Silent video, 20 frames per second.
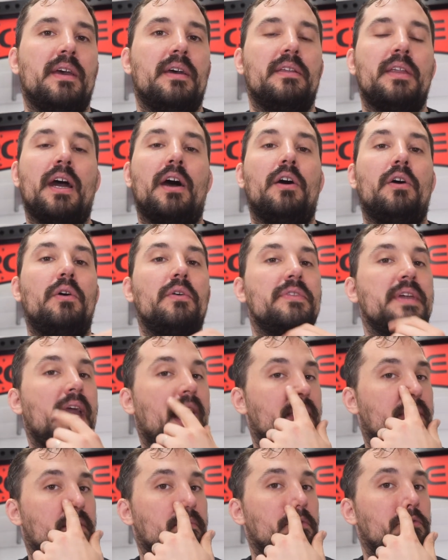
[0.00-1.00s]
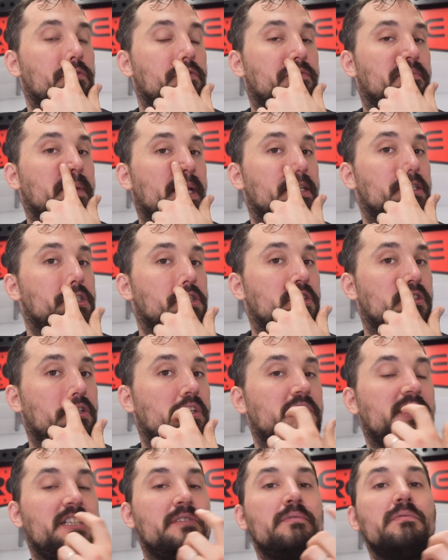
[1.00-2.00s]
Now, the other movement to
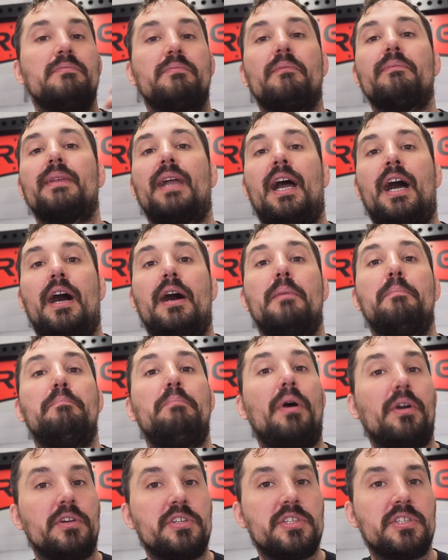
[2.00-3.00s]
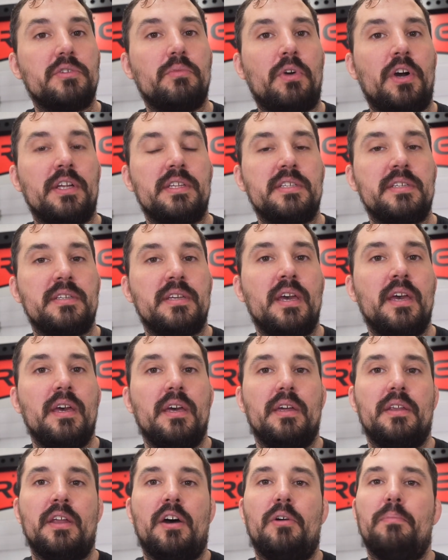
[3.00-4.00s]
learn are box squats.
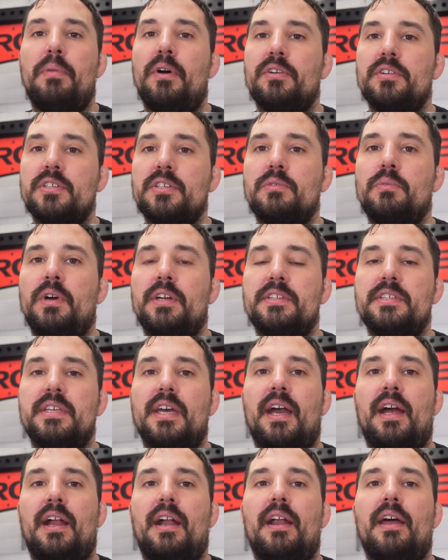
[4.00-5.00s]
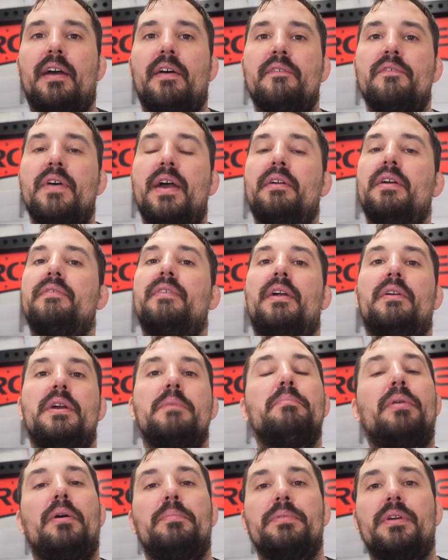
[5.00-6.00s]
Now, box squats are very, very
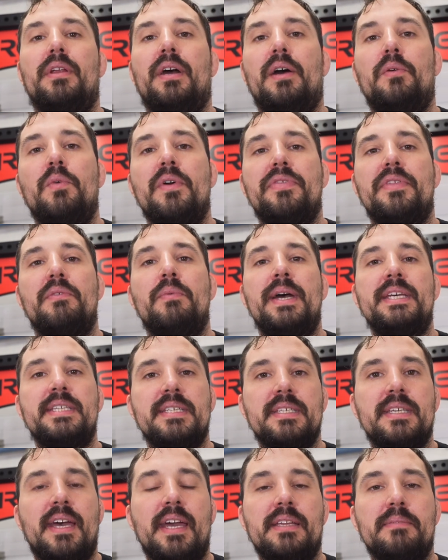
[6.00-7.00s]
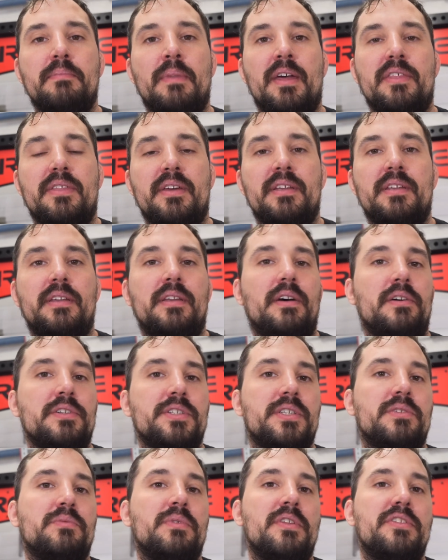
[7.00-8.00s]
popular with the West Side method and
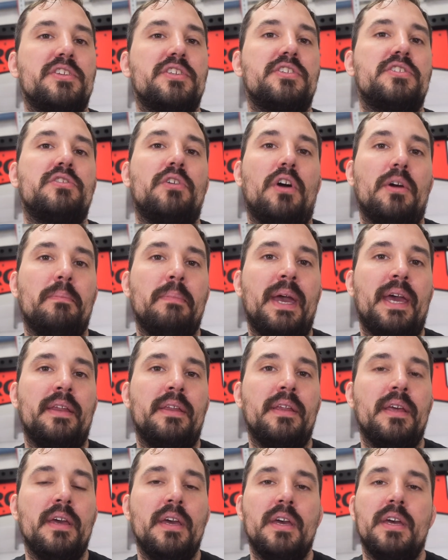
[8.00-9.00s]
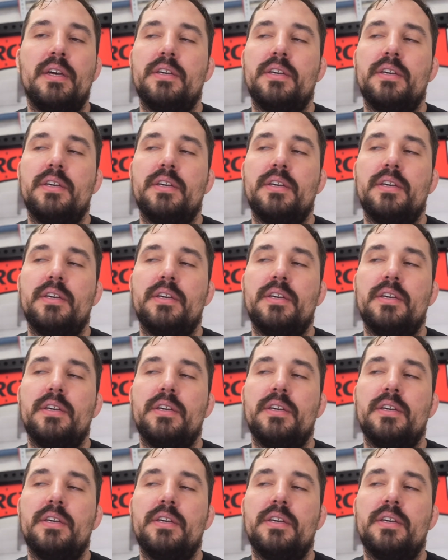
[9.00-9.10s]
also with strongmen.